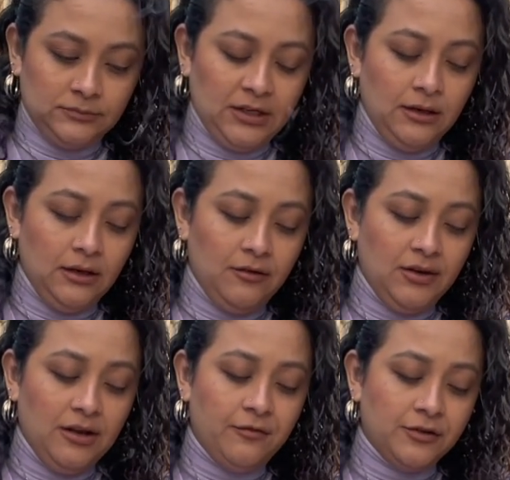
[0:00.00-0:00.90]
In love
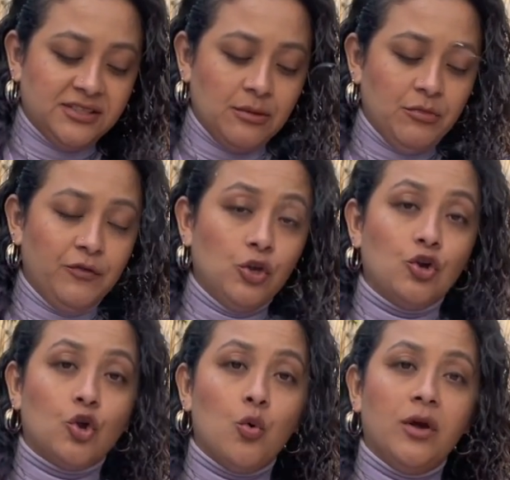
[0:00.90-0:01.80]
life, for some of you, you're
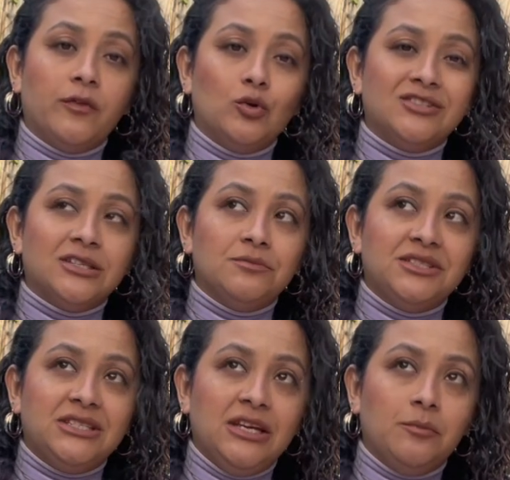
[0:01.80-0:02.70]
going through some
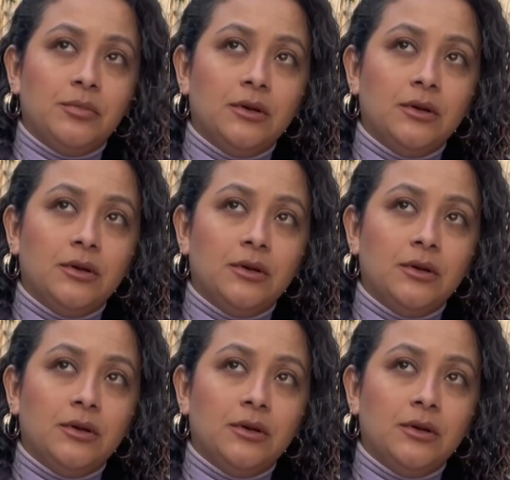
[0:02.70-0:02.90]
deep,